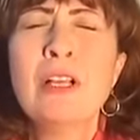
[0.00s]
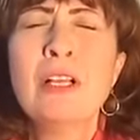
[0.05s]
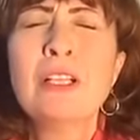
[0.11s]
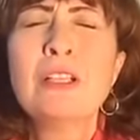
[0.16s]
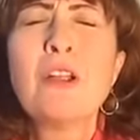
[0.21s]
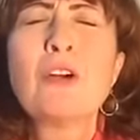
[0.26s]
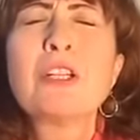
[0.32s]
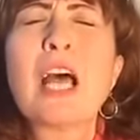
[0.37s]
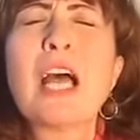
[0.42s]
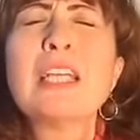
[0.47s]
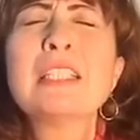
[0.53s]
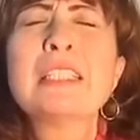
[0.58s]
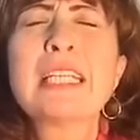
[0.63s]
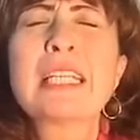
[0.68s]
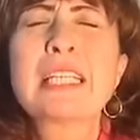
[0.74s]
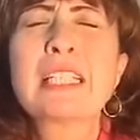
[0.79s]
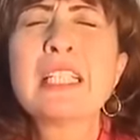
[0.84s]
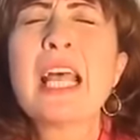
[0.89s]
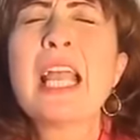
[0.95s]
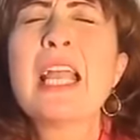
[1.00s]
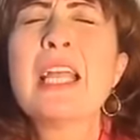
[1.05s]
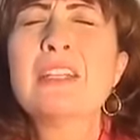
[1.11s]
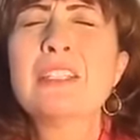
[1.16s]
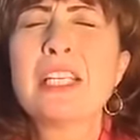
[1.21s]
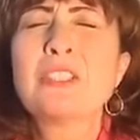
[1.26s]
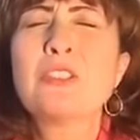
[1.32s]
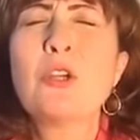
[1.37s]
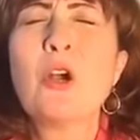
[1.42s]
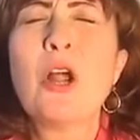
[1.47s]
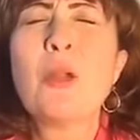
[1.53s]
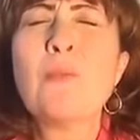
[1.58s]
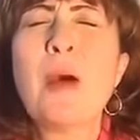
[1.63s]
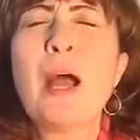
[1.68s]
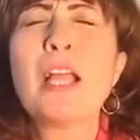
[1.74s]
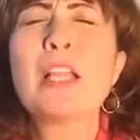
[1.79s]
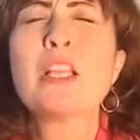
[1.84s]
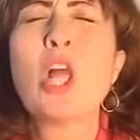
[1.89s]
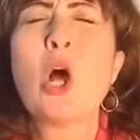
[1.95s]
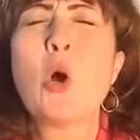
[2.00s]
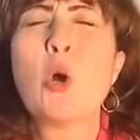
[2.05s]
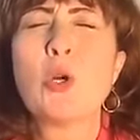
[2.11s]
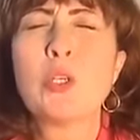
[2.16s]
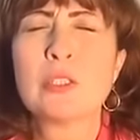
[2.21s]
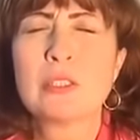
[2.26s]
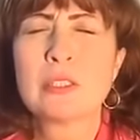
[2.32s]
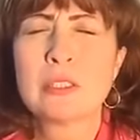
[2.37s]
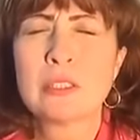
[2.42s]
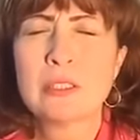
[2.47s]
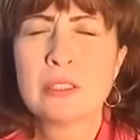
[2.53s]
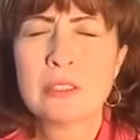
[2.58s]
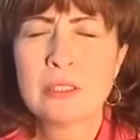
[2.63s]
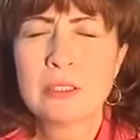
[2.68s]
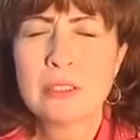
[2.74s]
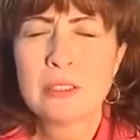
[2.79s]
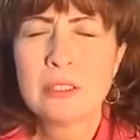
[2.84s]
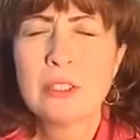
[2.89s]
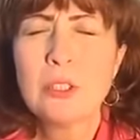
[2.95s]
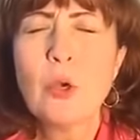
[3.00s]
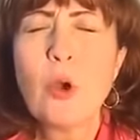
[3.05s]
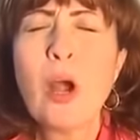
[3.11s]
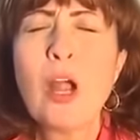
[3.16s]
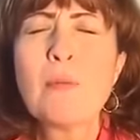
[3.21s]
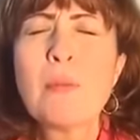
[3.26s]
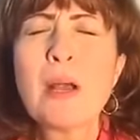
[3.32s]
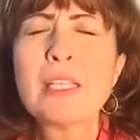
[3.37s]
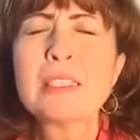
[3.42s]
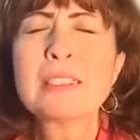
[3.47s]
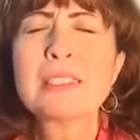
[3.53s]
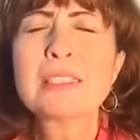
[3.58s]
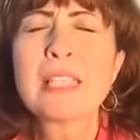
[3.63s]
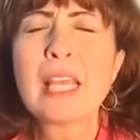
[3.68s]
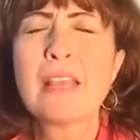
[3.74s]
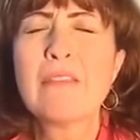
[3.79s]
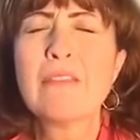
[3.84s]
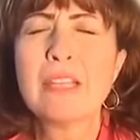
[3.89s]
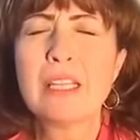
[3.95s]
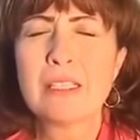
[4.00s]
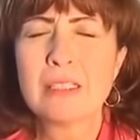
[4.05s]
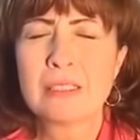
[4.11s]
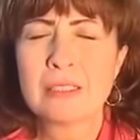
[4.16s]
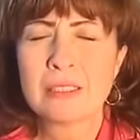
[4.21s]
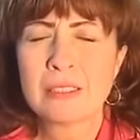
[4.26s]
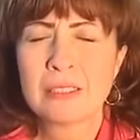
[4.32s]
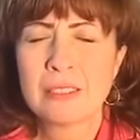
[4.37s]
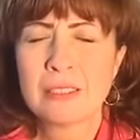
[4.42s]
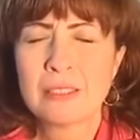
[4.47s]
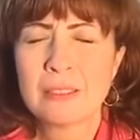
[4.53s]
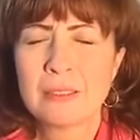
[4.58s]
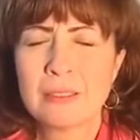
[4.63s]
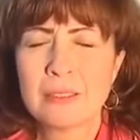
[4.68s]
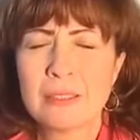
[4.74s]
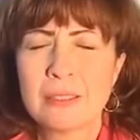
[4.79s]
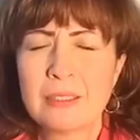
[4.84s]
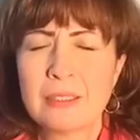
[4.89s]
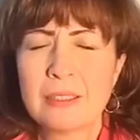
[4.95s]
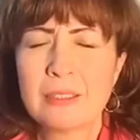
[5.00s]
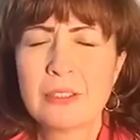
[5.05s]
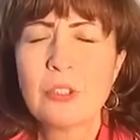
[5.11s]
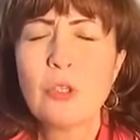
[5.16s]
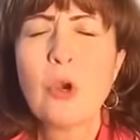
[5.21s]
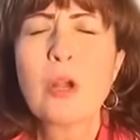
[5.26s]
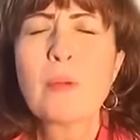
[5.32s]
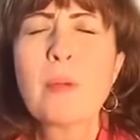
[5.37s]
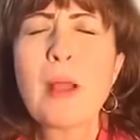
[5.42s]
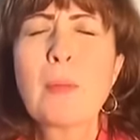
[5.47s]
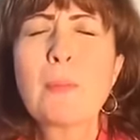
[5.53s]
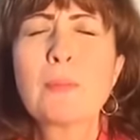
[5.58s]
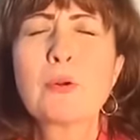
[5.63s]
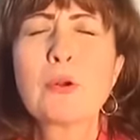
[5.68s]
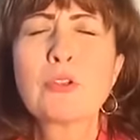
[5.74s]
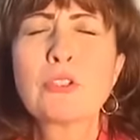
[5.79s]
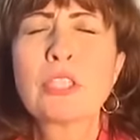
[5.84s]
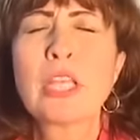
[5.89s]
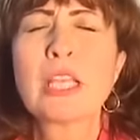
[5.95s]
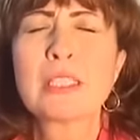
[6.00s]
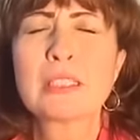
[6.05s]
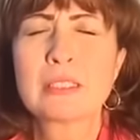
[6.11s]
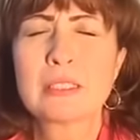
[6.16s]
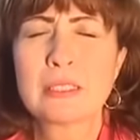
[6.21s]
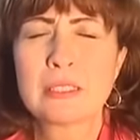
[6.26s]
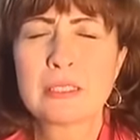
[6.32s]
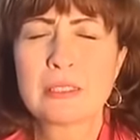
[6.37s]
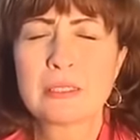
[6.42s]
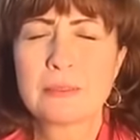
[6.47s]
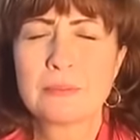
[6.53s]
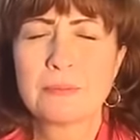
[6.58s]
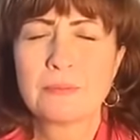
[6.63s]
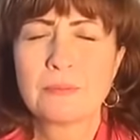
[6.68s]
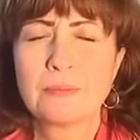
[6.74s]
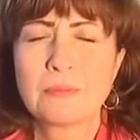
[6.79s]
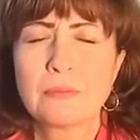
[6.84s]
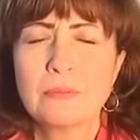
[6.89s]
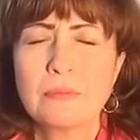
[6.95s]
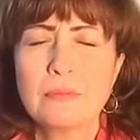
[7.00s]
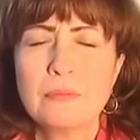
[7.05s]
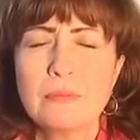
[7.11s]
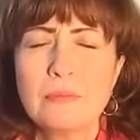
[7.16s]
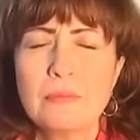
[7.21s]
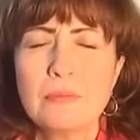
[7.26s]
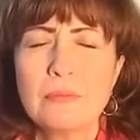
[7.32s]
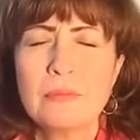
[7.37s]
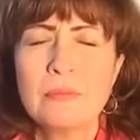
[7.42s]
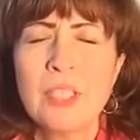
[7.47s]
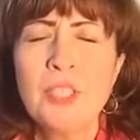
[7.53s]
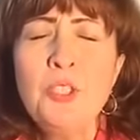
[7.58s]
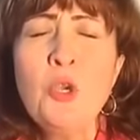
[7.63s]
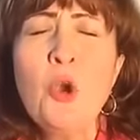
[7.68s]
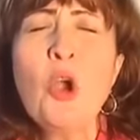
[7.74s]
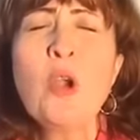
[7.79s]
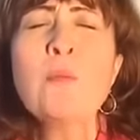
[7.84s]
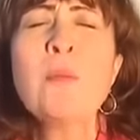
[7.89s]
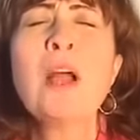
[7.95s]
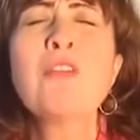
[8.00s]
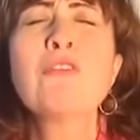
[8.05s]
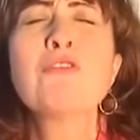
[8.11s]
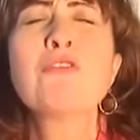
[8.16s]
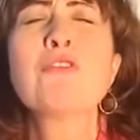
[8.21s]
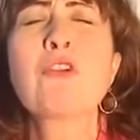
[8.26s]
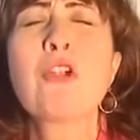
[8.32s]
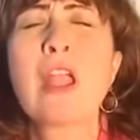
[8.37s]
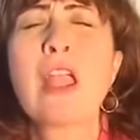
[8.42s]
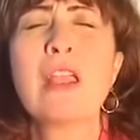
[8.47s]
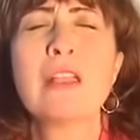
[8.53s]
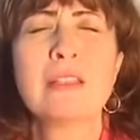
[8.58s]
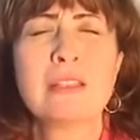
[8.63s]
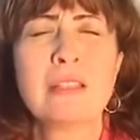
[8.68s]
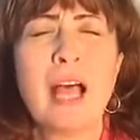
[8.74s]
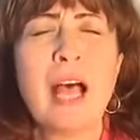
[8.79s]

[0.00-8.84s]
Lord, I declare that you are my Lord. You are my Savior. You are my protector. You are my friend.